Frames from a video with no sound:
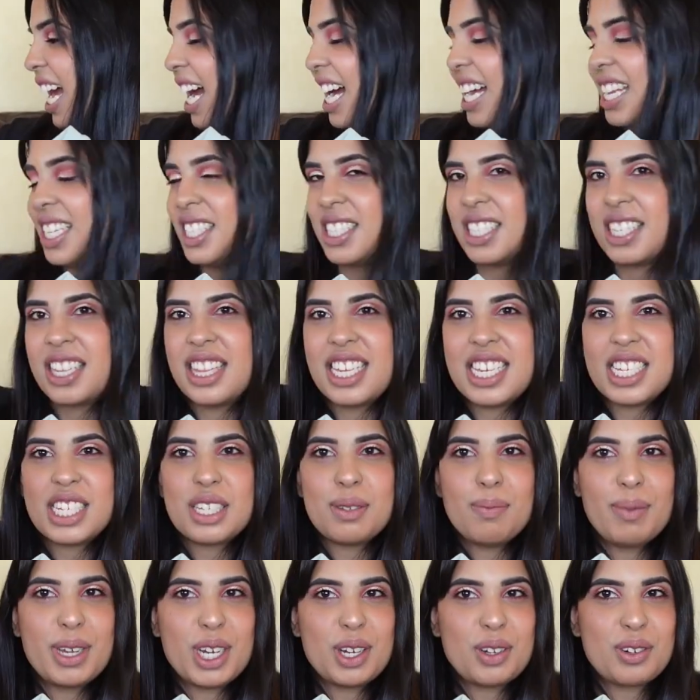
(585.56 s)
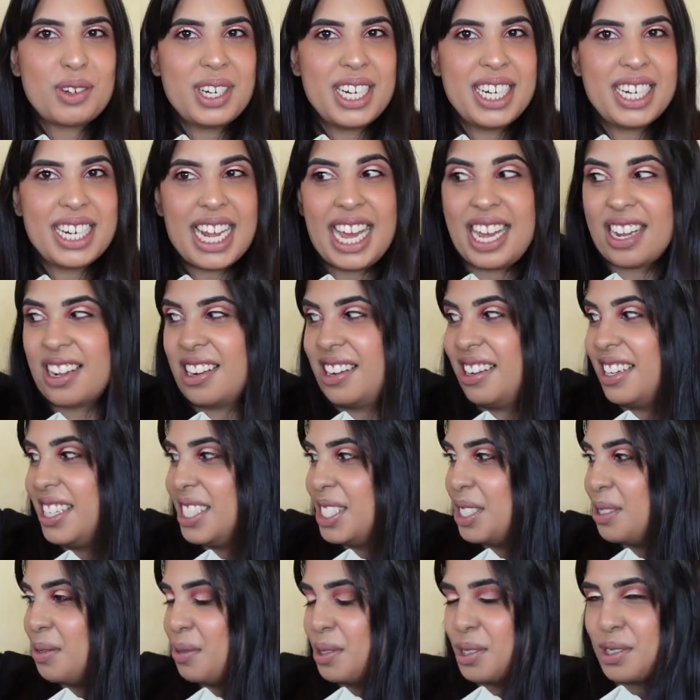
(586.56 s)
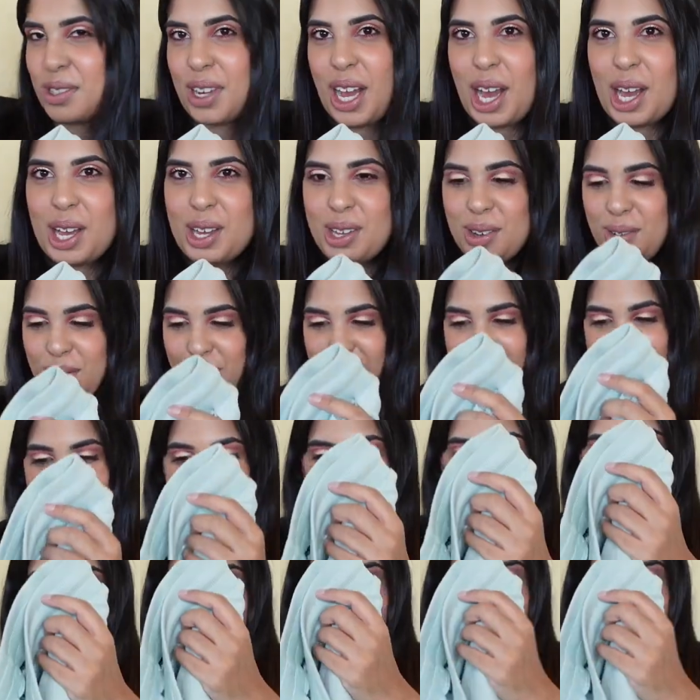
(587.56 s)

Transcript: And this mint green necklace will go with